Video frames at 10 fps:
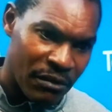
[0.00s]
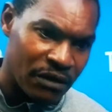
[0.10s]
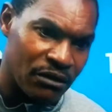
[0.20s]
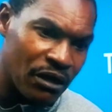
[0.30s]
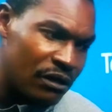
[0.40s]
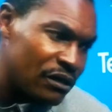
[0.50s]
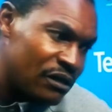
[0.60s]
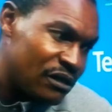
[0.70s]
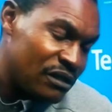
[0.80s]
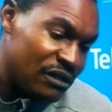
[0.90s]
But, you know,
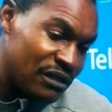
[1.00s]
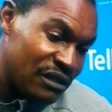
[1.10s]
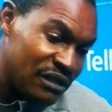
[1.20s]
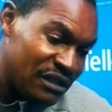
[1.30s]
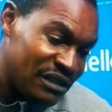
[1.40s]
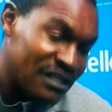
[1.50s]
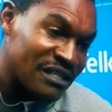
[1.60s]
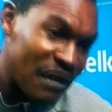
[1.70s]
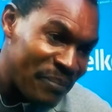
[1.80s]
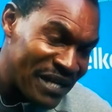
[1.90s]
it
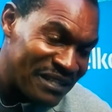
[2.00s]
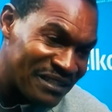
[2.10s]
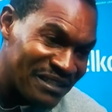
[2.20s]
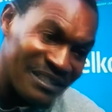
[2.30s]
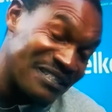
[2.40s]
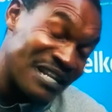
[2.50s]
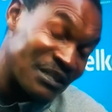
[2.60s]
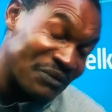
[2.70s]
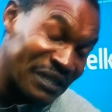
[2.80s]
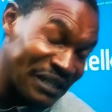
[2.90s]
has happened. There's
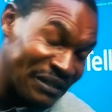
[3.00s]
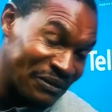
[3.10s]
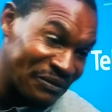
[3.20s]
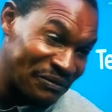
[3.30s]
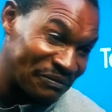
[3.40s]
nothing we can do.